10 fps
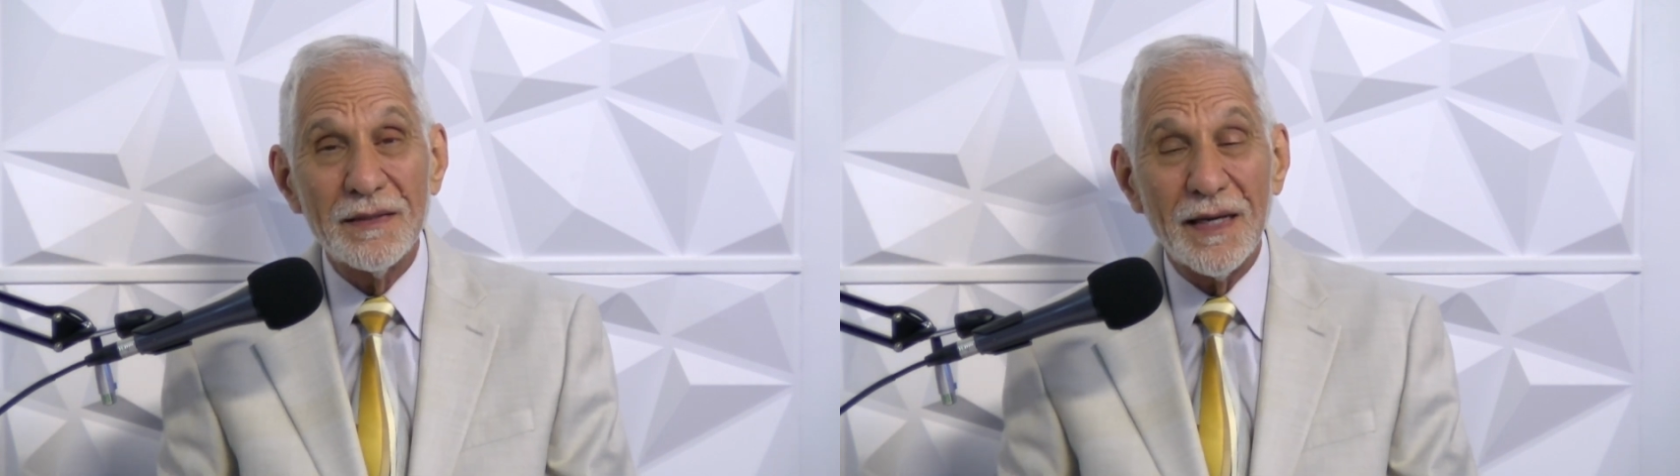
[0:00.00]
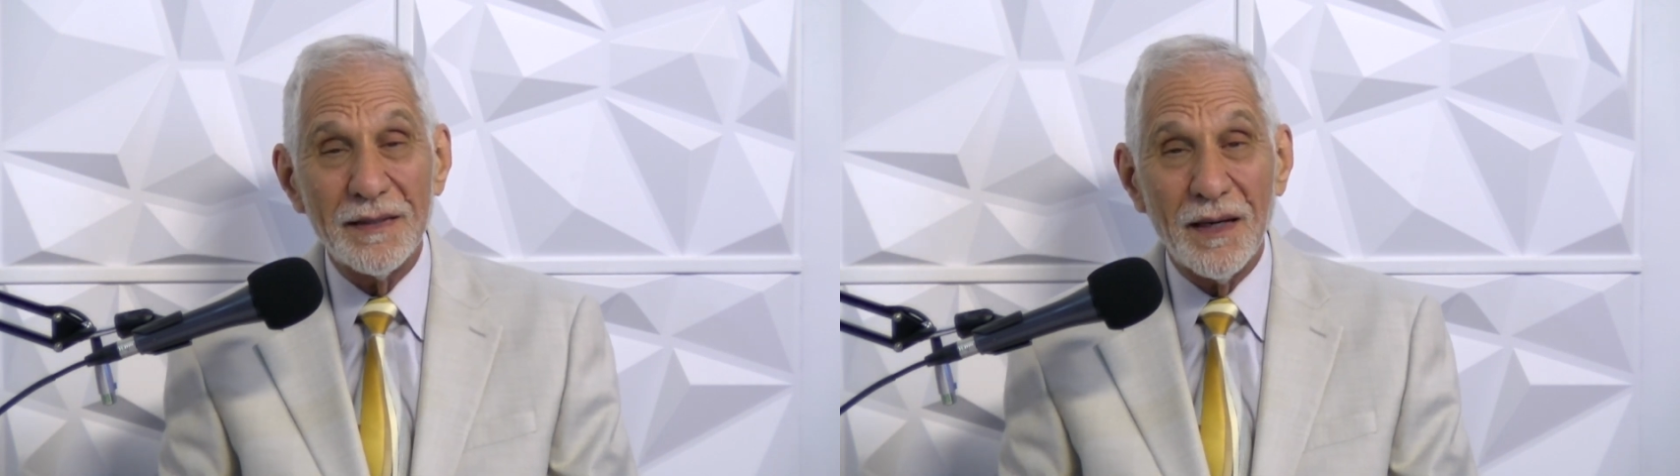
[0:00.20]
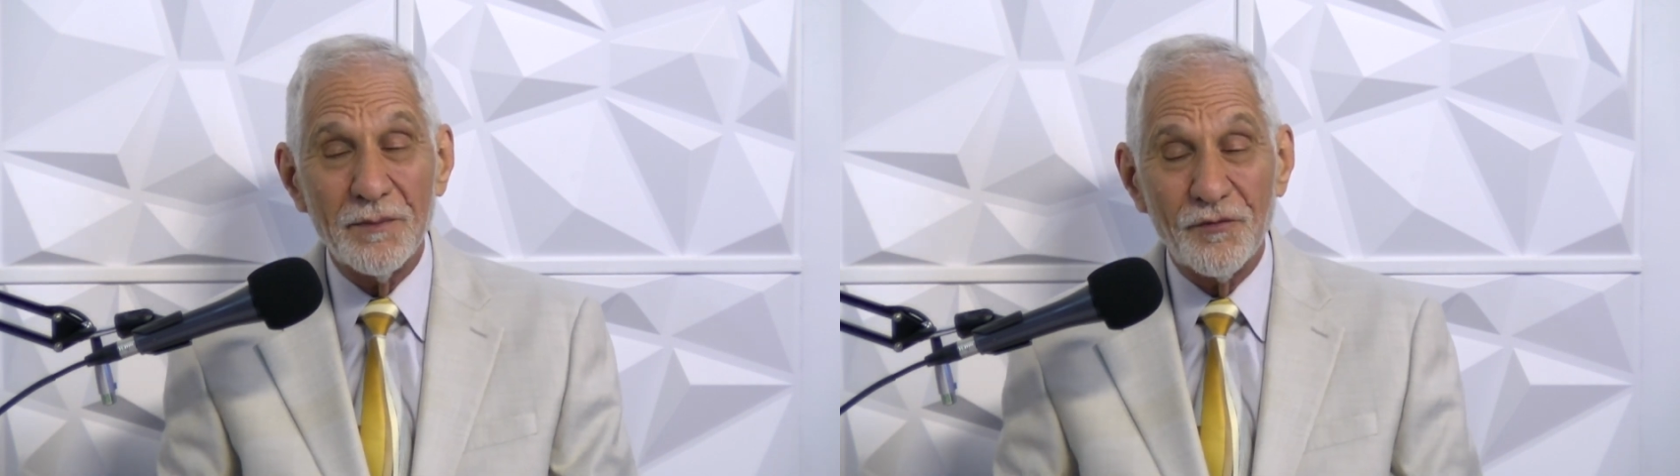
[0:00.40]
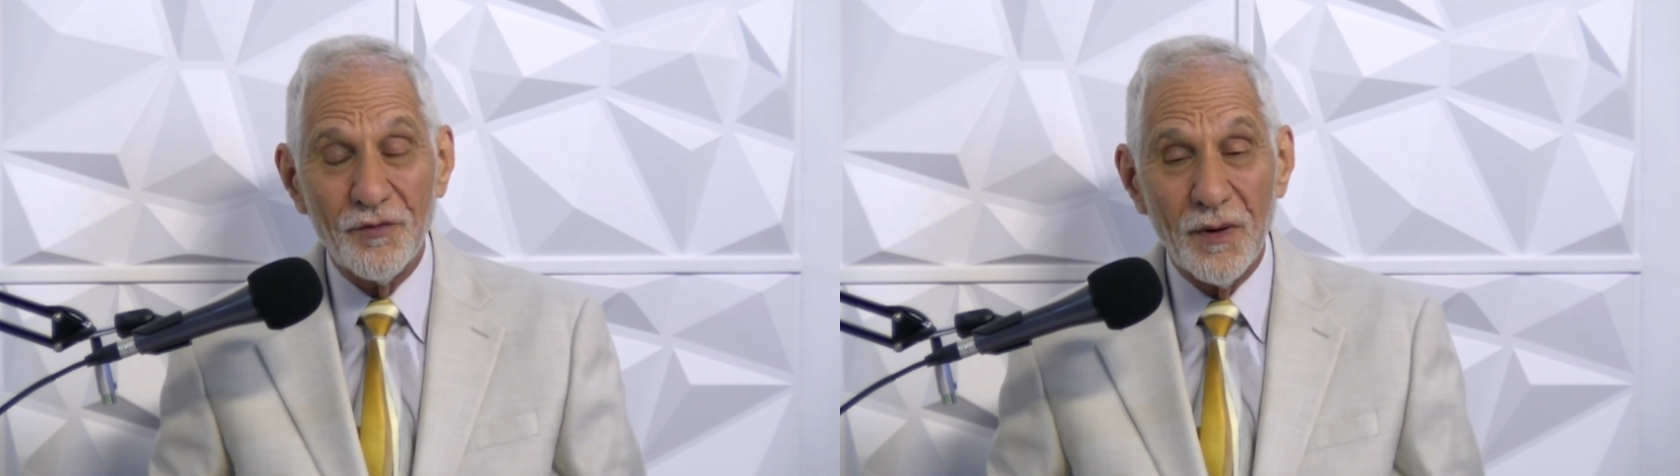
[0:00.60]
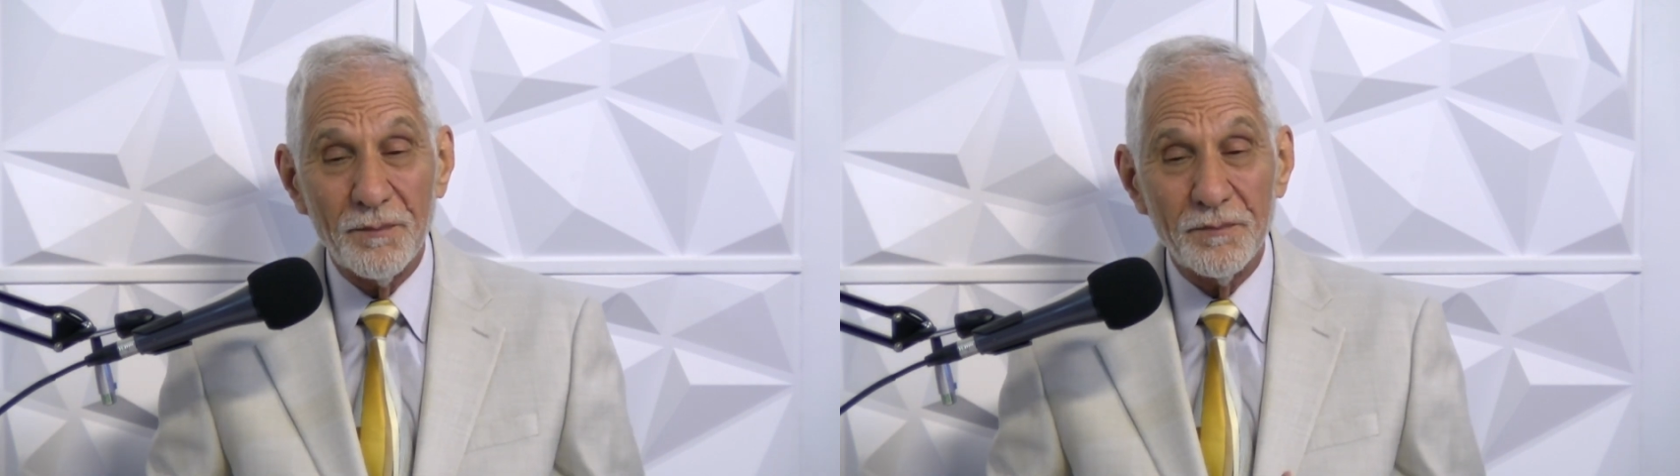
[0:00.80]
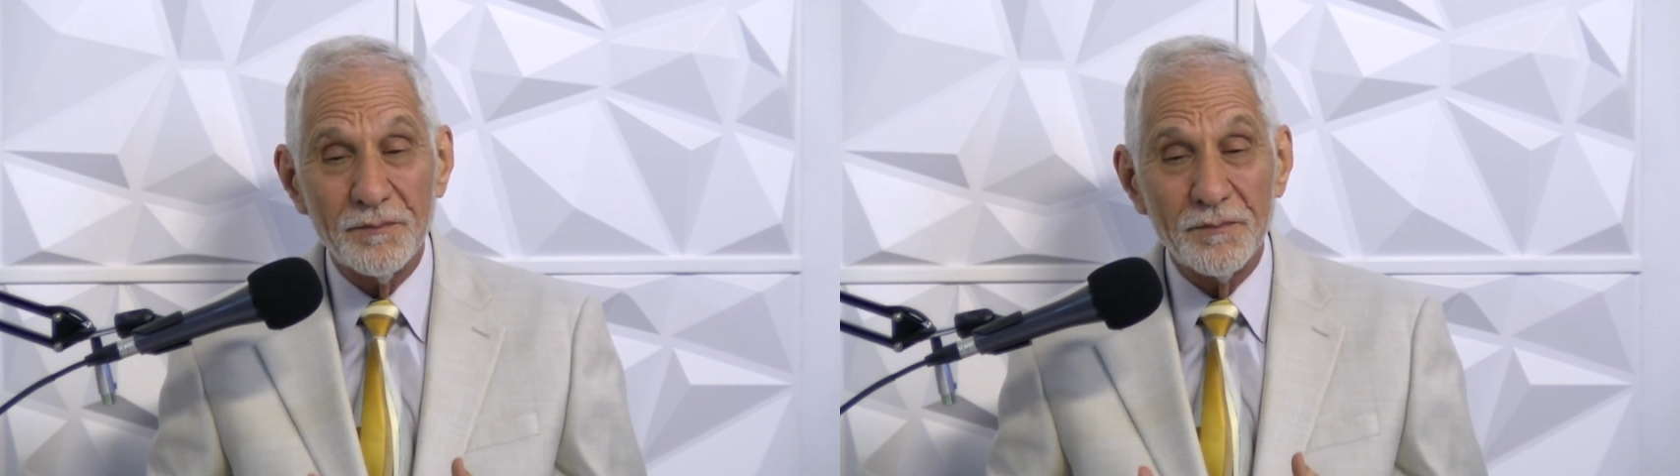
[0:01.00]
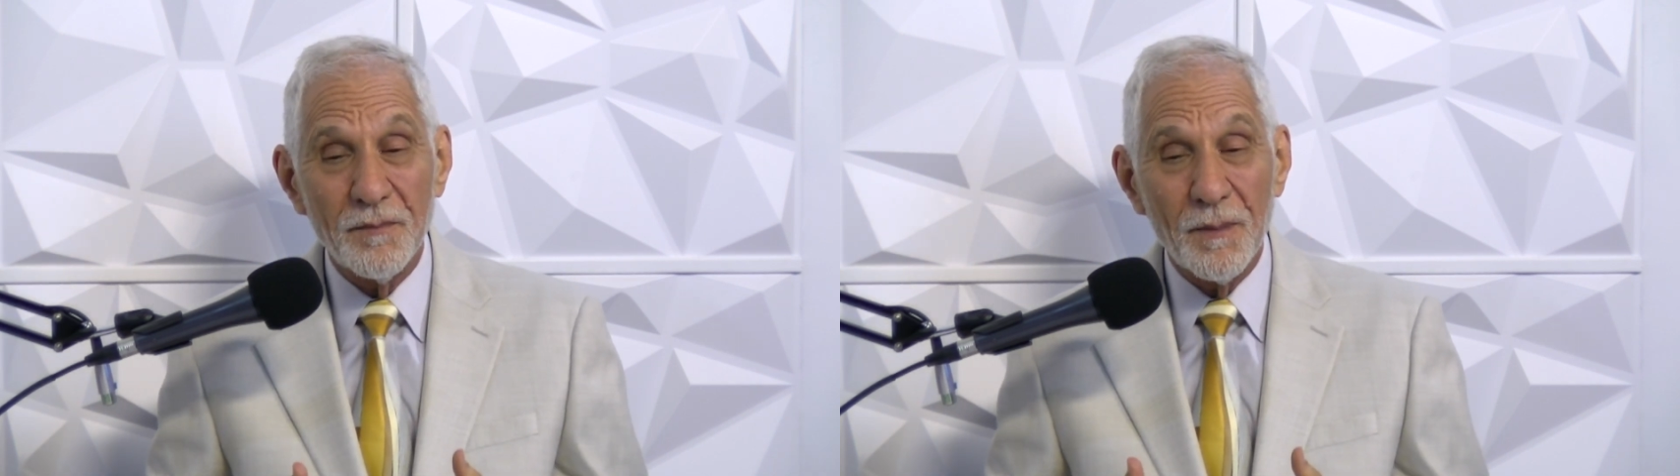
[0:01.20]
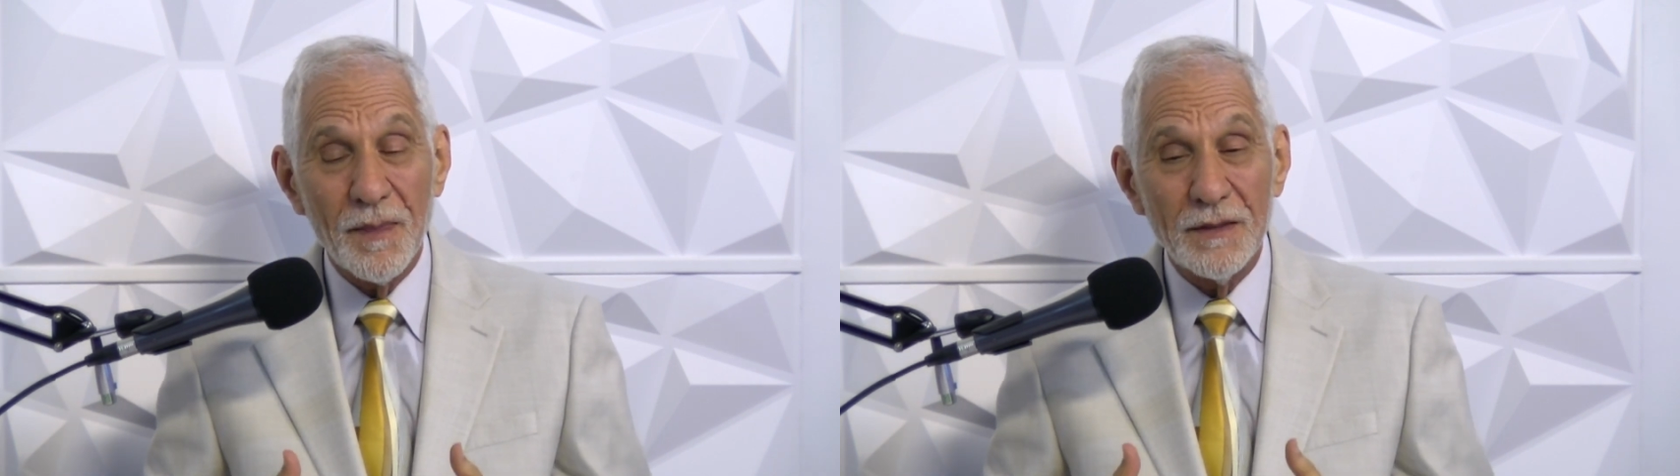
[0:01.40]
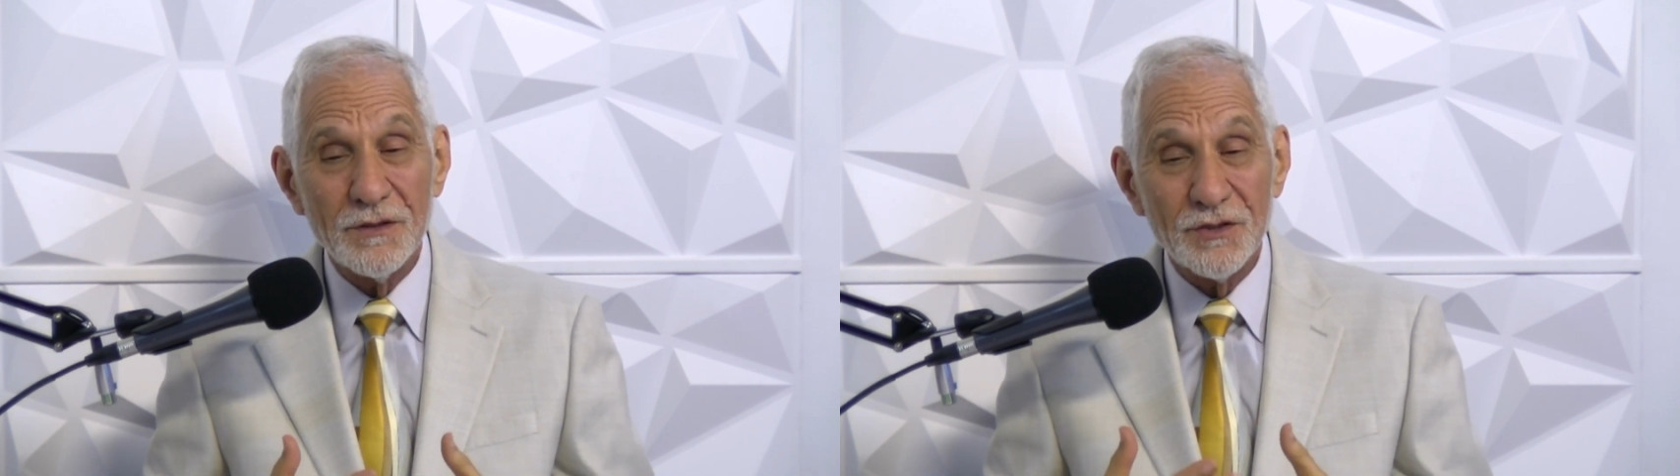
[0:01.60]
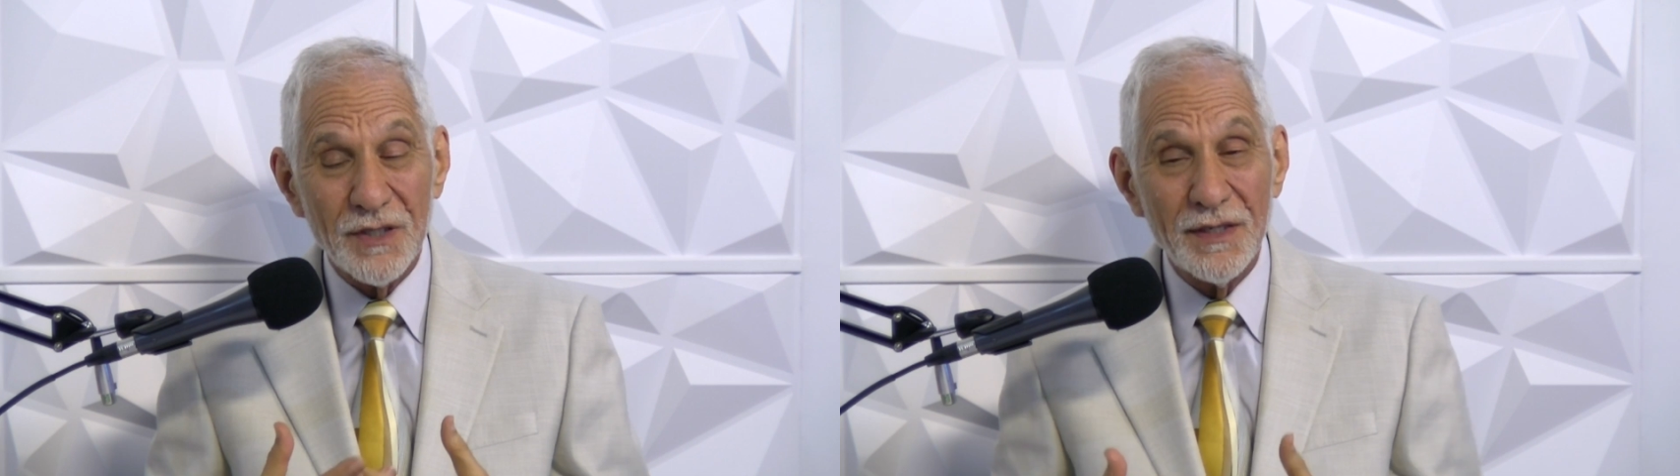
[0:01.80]
that come from
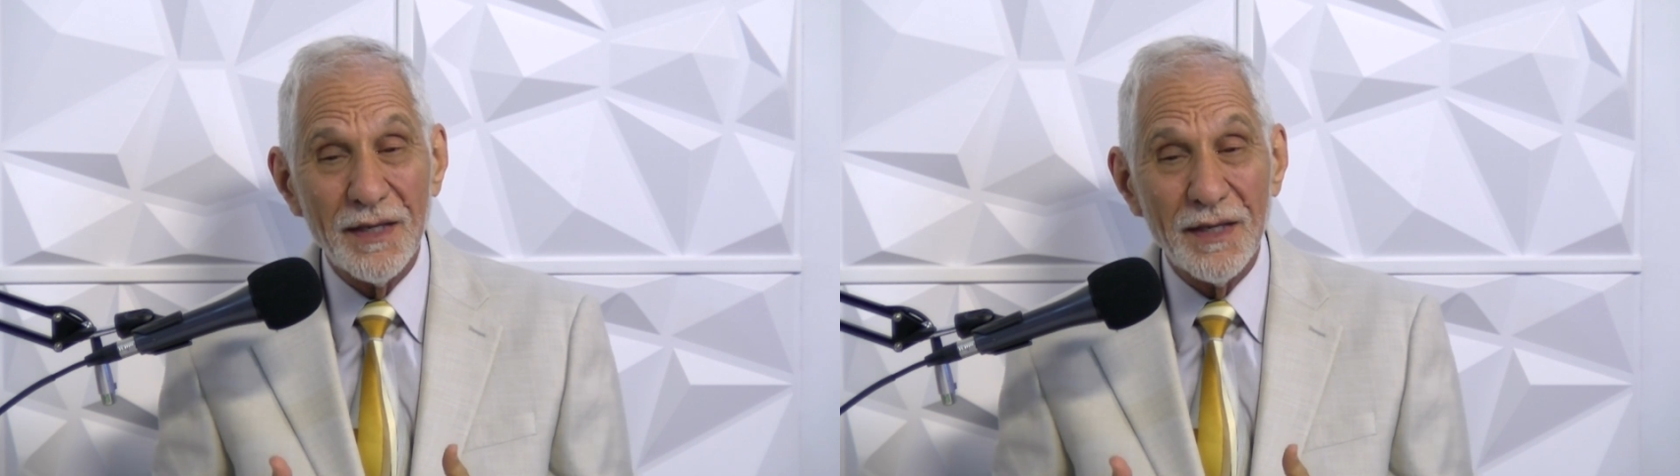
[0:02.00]
sun